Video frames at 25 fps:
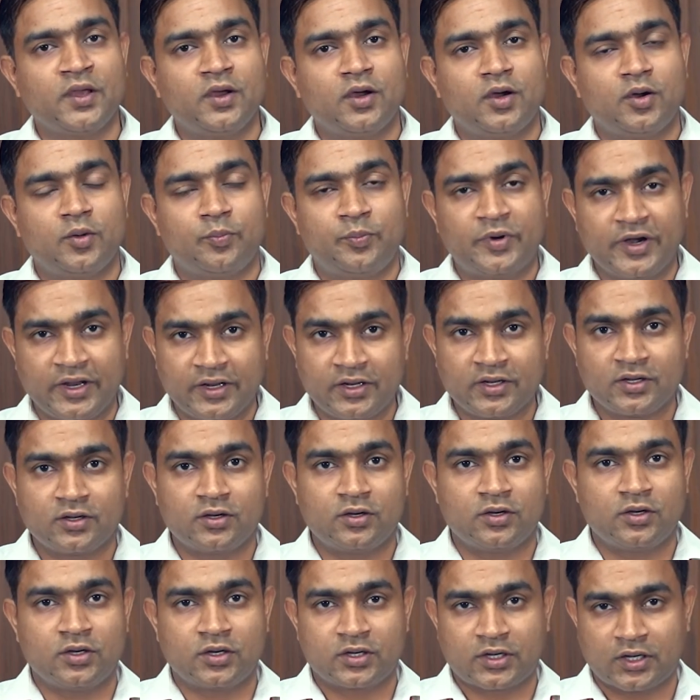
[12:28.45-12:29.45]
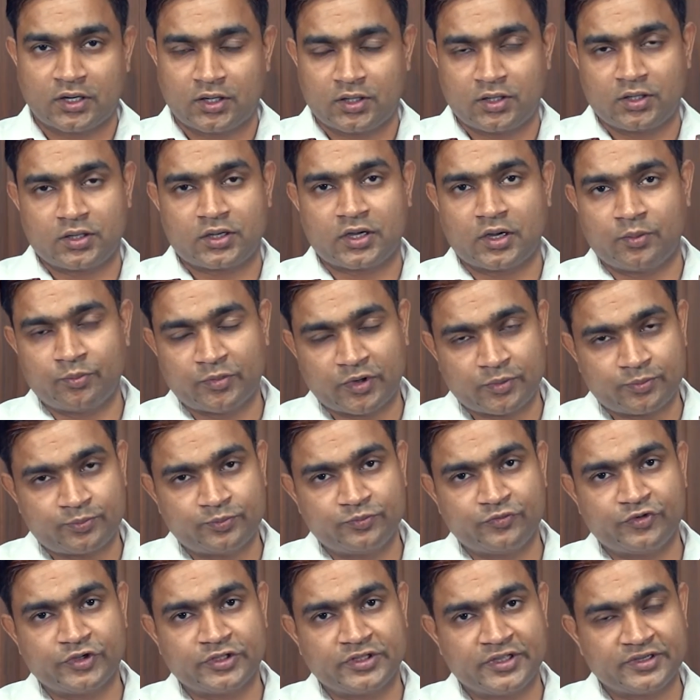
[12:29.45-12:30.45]
come up
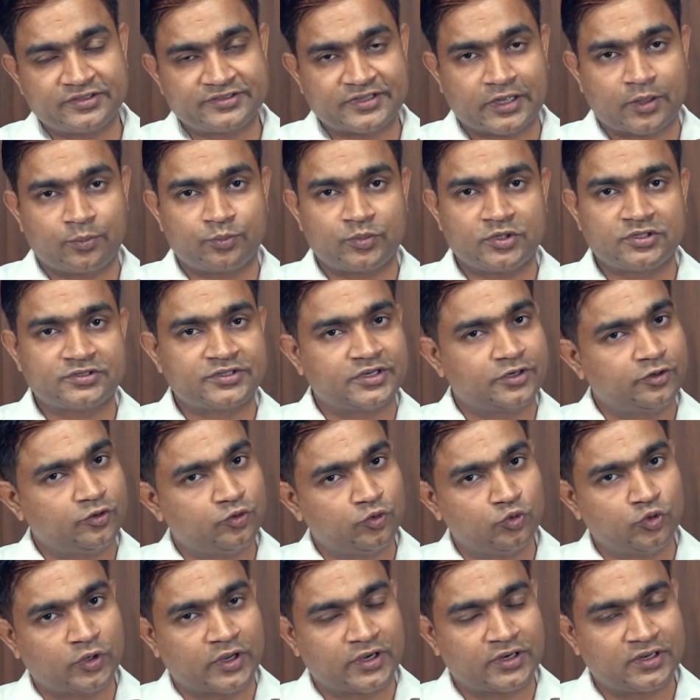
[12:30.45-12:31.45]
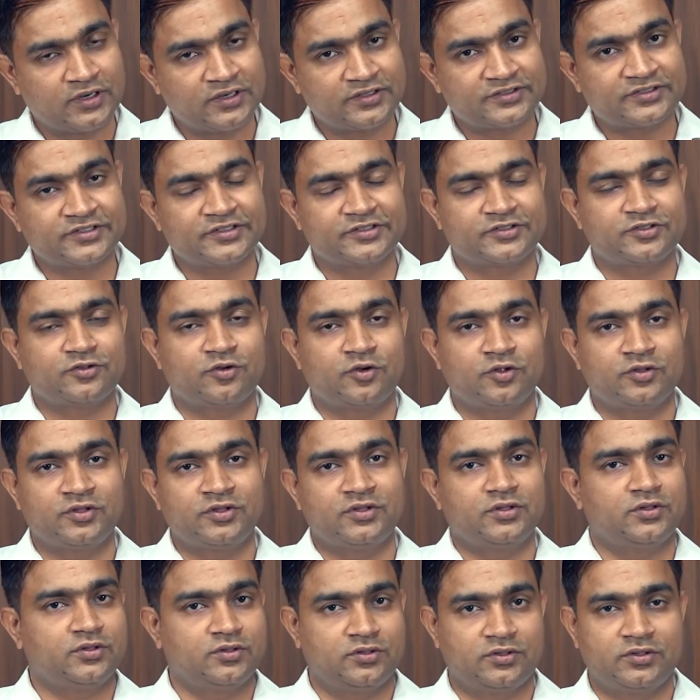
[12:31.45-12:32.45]
with their samples and do analysis
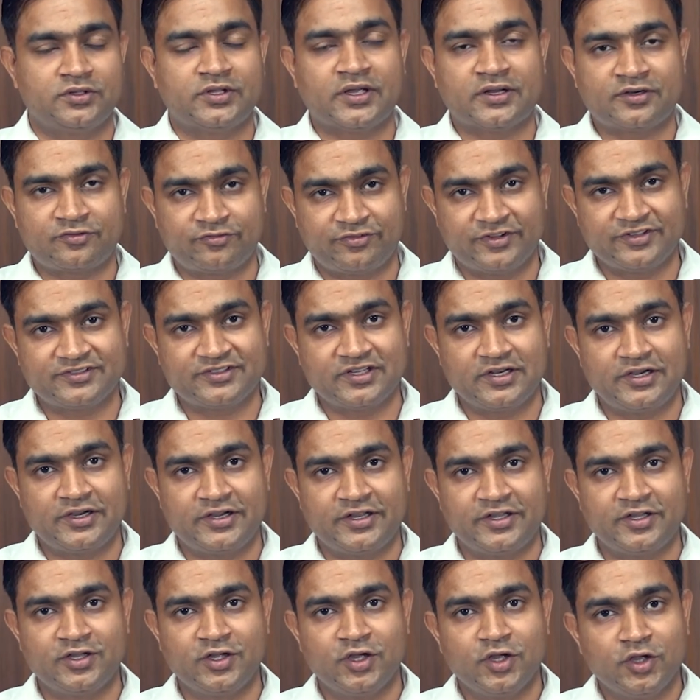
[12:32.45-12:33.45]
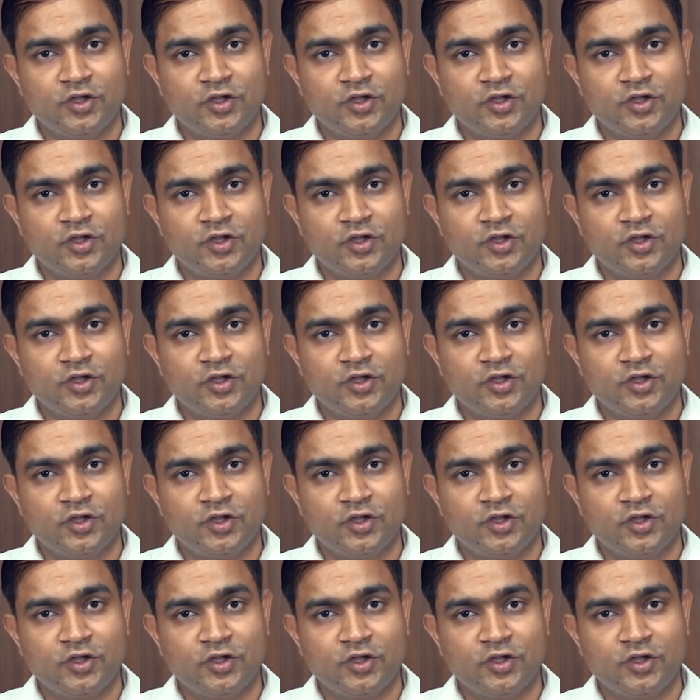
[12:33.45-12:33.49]
on that facility.